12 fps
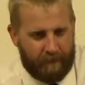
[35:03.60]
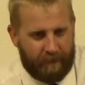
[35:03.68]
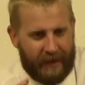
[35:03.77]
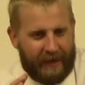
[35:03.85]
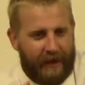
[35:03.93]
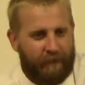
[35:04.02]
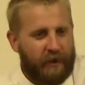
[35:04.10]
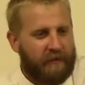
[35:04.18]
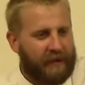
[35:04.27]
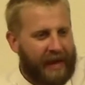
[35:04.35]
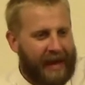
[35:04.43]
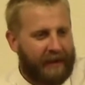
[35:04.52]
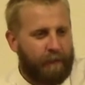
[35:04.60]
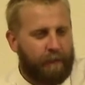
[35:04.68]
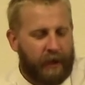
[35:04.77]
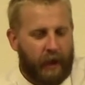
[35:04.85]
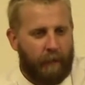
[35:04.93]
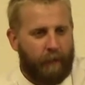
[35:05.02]
They never even had to
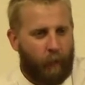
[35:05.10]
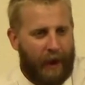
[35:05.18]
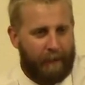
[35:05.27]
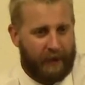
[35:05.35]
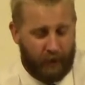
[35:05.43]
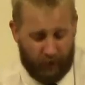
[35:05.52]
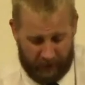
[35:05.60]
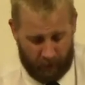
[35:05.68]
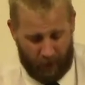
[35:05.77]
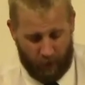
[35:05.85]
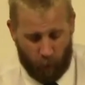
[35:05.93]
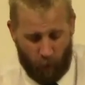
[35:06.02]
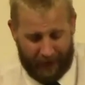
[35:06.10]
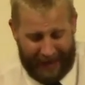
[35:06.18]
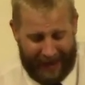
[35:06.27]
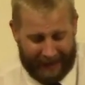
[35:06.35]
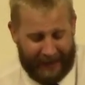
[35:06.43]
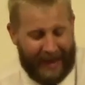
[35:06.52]
pick up a weapon. You know, in, in one
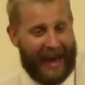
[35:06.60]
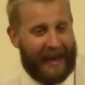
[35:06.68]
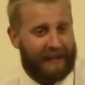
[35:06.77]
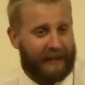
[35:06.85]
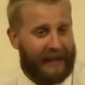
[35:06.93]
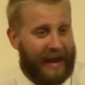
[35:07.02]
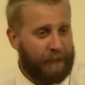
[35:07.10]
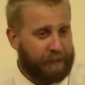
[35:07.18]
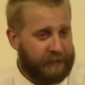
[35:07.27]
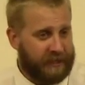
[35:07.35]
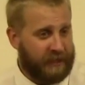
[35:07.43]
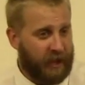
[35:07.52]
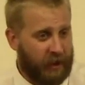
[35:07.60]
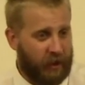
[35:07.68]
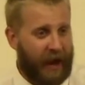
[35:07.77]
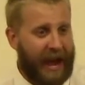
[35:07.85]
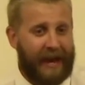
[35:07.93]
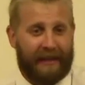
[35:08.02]
hand they had the lamps, the
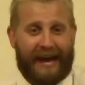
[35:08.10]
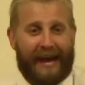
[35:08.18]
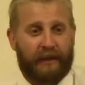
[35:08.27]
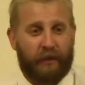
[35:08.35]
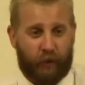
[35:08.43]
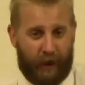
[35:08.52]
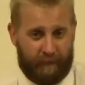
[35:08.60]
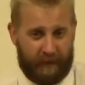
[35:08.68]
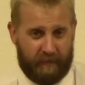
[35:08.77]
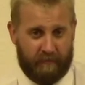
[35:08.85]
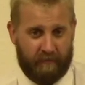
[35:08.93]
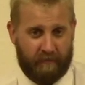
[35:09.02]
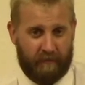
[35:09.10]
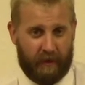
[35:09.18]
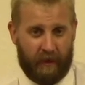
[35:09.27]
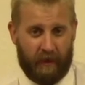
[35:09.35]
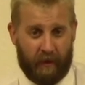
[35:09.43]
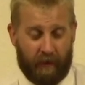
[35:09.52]
other hand they had the trumpet
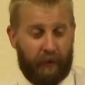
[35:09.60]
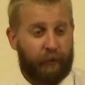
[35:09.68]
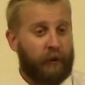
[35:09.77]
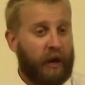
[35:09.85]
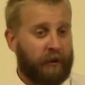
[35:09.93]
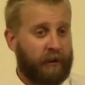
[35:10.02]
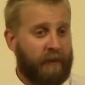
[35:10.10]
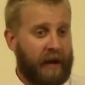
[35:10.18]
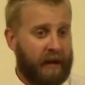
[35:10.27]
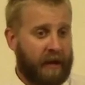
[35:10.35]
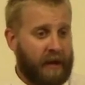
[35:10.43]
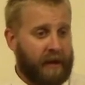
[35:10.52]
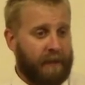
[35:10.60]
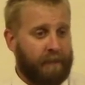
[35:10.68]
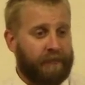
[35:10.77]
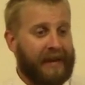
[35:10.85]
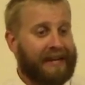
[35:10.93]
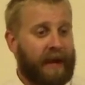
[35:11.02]
of the 300 men.
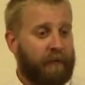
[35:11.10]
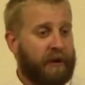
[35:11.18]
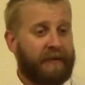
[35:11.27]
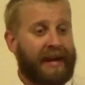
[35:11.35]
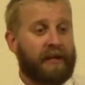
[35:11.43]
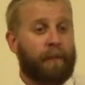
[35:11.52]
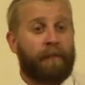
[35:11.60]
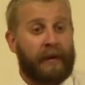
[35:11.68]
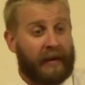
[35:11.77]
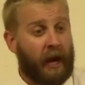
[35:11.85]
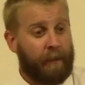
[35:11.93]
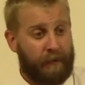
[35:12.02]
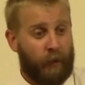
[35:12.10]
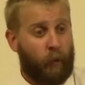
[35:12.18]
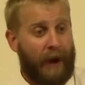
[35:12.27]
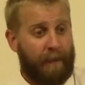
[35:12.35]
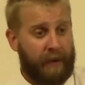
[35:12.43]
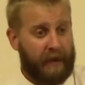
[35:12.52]
They never even had to pick up their
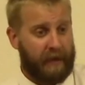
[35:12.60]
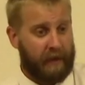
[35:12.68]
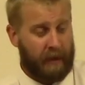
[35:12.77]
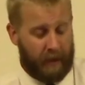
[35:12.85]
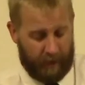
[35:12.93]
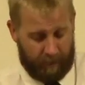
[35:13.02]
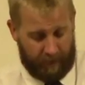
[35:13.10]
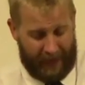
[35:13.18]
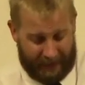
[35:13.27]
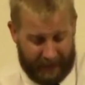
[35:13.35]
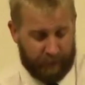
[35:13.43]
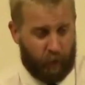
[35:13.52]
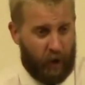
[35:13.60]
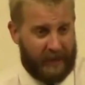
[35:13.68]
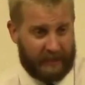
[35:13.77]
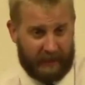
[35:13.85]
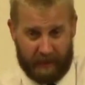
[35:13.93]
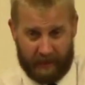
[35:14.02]
weapon at this
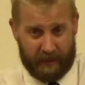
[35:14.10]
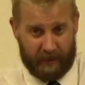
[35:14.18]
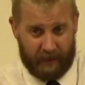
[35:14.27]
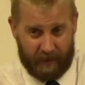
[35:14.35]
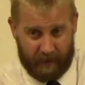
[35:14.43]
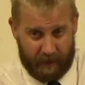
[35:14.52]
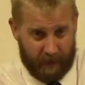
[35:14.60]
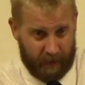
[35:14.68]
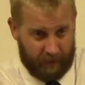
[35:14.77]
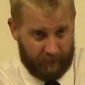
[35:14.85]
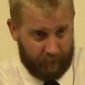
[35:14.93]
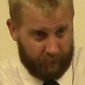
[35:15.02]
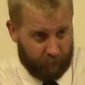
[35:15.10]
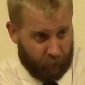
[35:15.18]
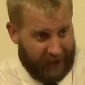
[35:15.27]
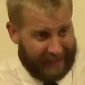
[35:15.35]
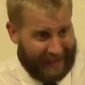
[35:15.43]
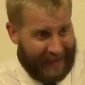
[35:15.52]
point to, to, to
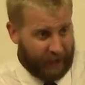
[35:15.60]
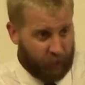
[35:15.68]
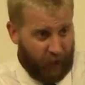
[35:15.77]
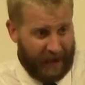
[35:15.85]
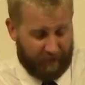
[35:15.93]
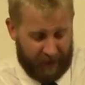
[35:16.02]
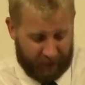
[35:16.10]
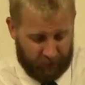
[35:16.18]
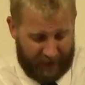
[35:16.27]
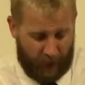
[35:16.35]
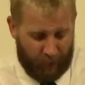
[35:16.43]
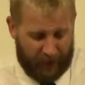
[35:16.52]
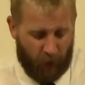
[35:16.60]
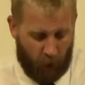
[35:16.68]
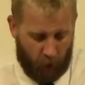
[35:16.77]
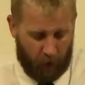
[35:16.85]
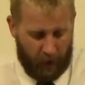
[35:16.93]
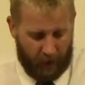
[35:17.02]
bring that great victory. Now we
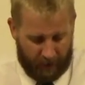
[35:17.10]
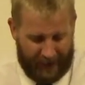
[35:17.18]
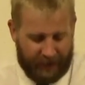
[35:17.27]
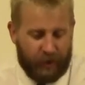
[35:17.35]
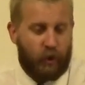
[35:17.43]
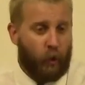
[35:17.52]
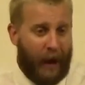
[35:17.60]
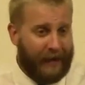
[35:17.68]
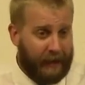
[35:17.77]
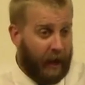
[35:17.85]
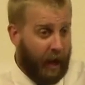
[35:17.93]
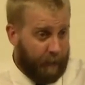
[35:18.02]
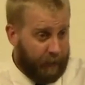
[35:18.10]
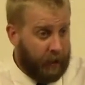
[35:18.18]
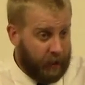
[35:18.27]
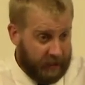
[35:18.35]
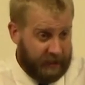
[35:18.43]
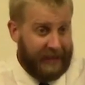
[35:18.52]
know they do end up
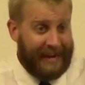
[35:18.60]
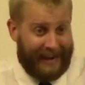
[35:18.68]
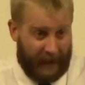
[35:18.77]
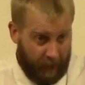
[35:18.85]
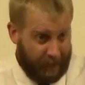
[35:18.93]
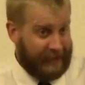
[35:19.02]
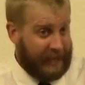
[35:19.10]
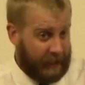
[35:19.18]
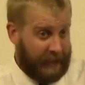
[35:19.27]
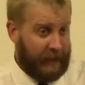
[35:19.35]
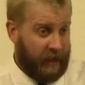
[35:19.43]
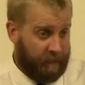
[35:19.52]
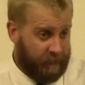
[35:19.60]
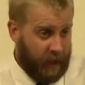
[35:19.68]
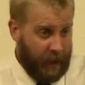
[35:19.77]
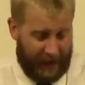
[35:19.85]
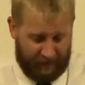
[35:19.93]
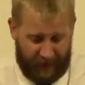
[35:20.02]
slaying them and killing them
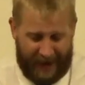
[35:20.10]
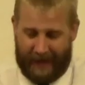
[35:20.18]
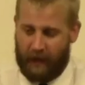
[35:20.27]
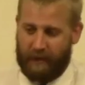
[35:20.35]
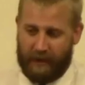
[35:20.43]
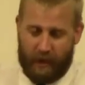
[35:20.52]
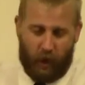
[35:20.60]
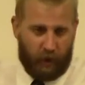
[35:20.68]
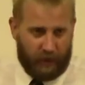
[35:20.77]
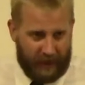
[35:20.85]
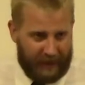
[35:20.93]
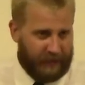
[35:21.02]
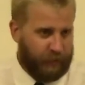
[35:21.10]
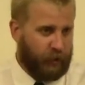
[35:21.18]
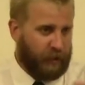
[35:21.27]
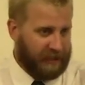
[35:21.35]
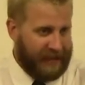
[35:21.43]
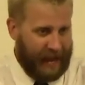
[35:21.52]
and fighting them, and you know, and, and Israel
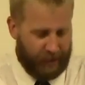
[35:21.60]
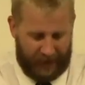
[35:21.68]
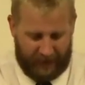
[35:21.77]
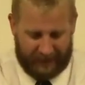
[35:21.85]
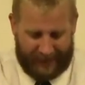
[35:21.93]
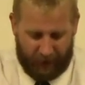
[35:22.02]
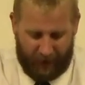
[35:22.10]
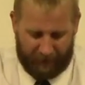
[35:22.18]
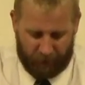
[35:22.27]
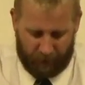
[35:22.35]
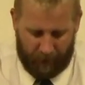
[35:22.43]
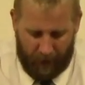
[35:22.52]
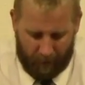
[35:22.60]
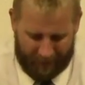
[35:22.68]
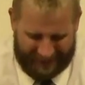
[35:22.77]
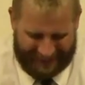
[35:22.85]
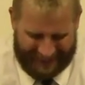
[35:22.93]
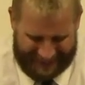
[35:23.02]
gets gathered out together after him.
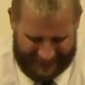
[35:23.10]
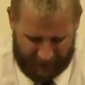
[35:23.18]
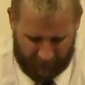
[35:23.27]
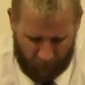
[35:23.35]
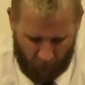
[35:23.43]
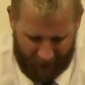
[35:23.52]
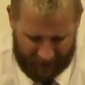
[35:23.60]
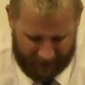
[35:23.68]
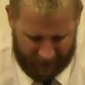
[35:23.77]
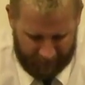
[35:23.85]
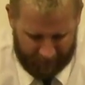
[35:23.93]
But this is the point.